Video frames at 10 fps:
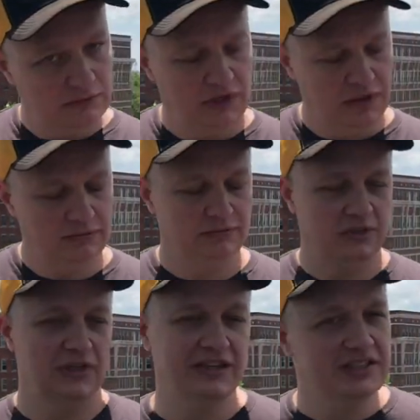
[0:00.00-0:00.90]
you know,
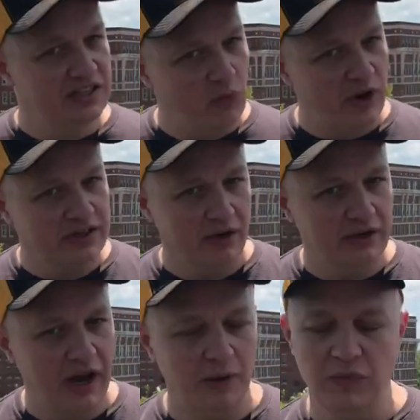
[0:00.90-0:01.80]
glad to see the way it
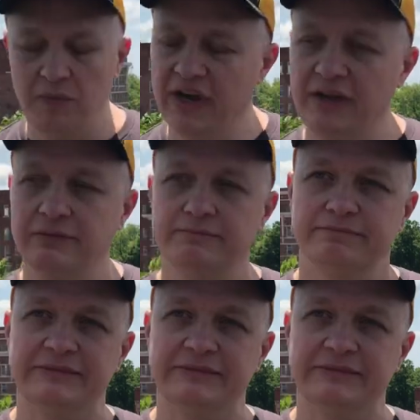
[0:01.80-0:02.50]
turned out, man.